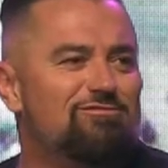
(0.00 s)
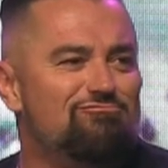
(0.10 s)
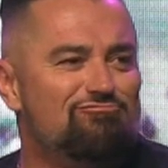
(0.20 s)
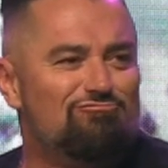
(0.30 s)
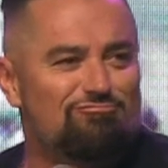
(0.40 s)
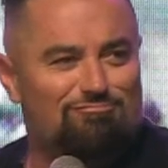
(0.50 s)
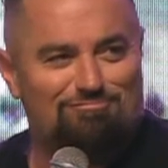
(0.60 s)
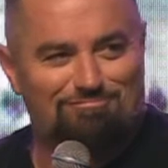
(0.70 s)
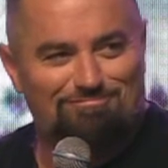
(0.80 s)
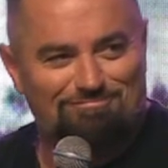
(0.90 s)

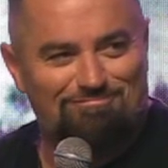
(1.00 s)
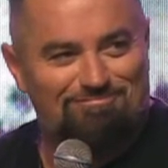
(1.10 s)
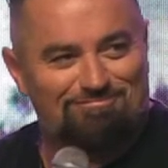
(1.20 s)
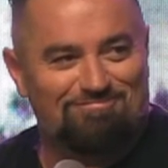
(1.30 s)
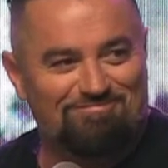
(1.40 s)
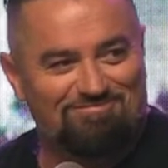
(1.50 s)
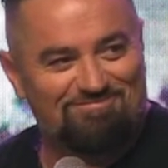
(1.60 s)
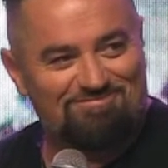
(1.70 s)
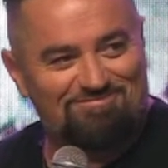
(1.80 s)
Nothing is said.